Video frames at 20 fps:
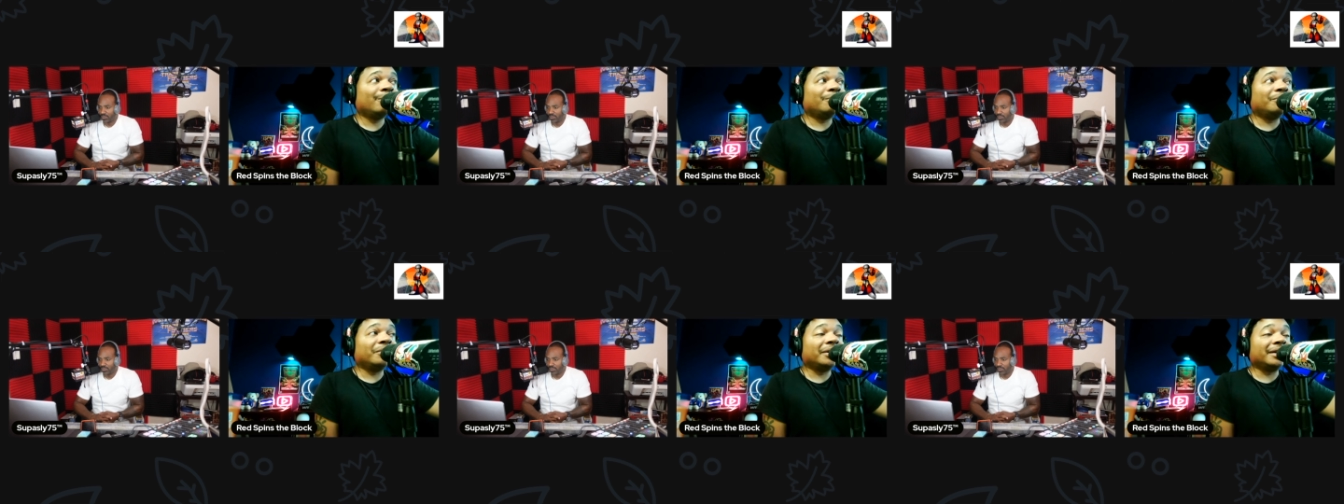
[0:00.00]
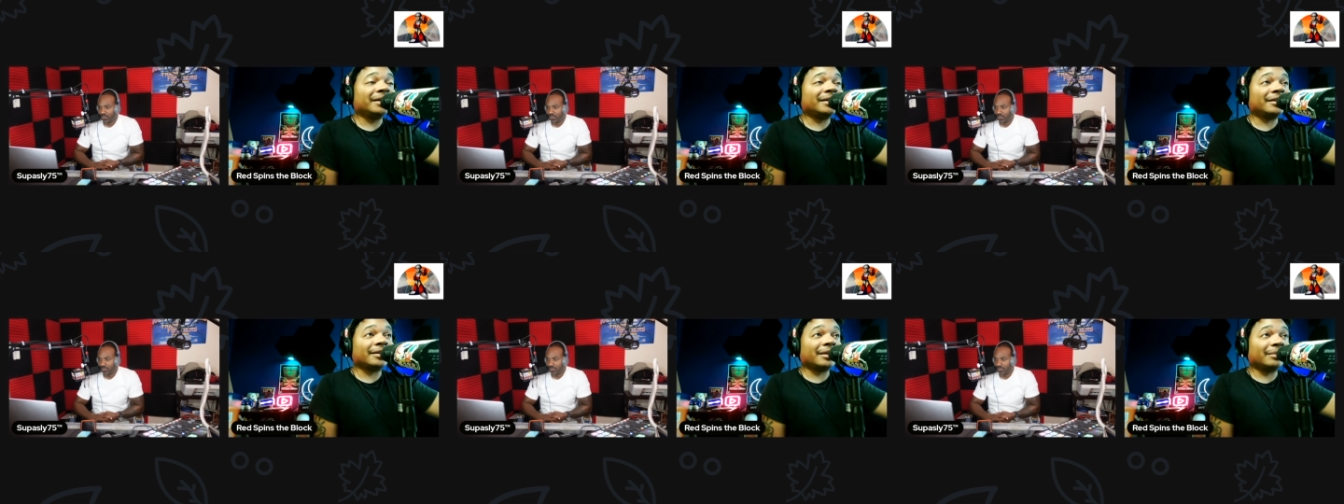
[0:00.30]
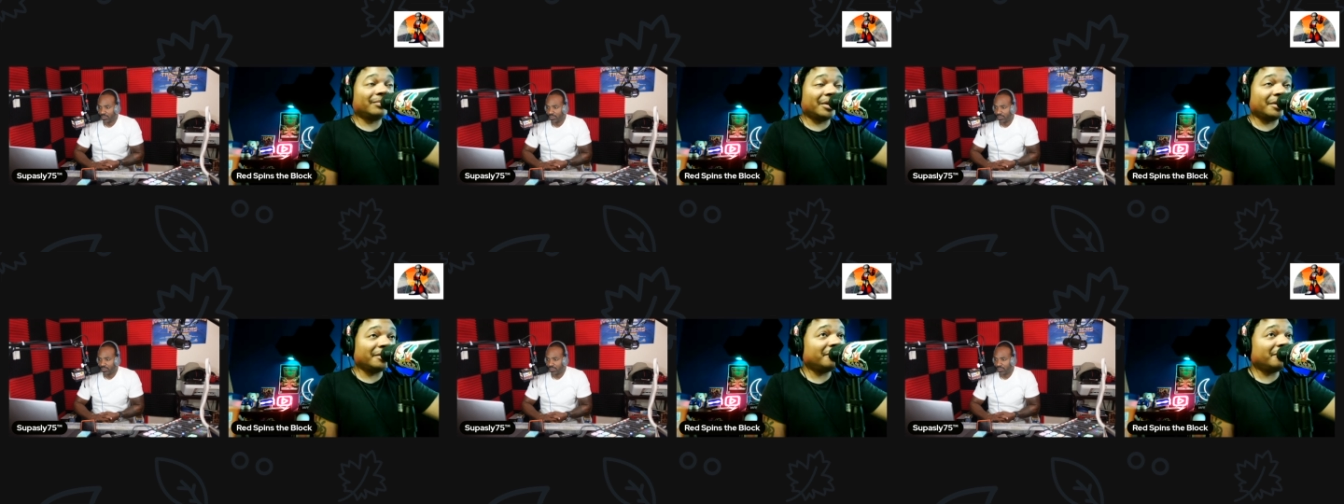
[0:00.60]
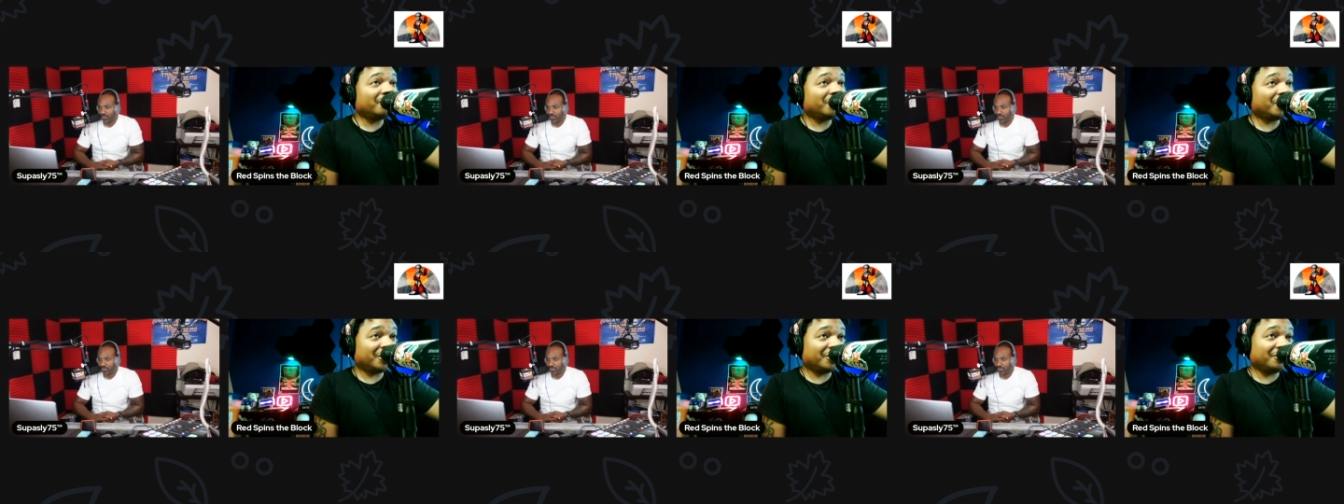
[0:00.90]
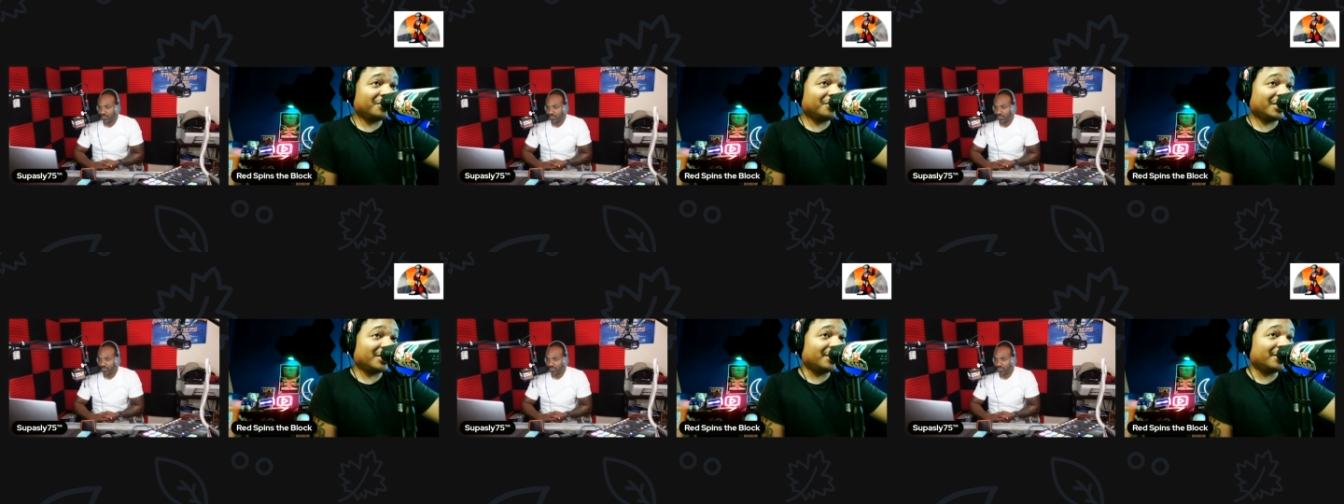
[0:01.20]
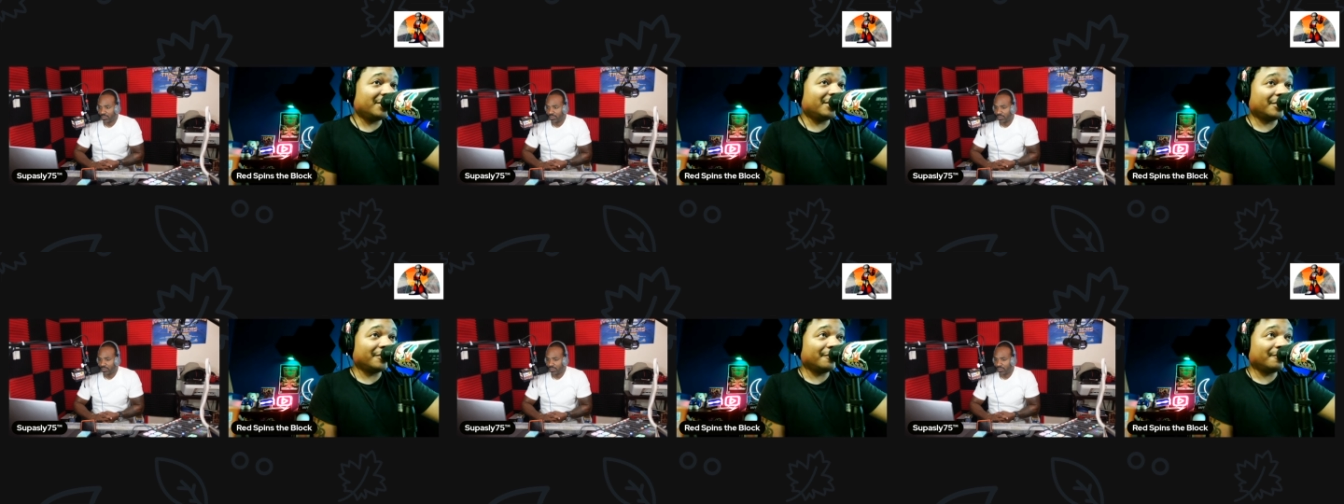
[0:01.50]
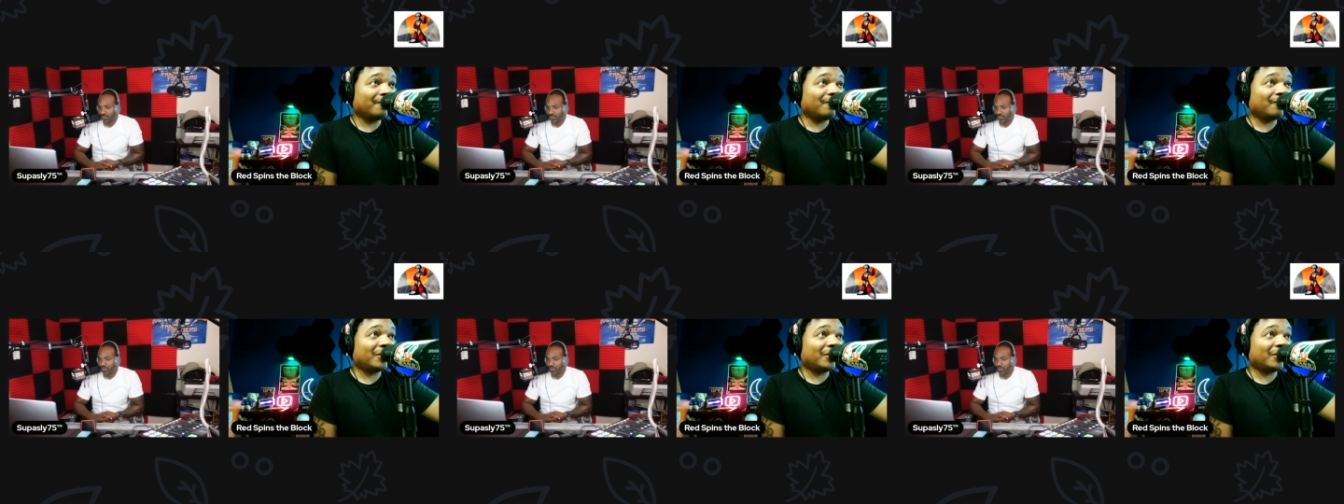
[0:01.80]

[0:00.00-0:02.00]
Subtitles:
but it's something you choose to do.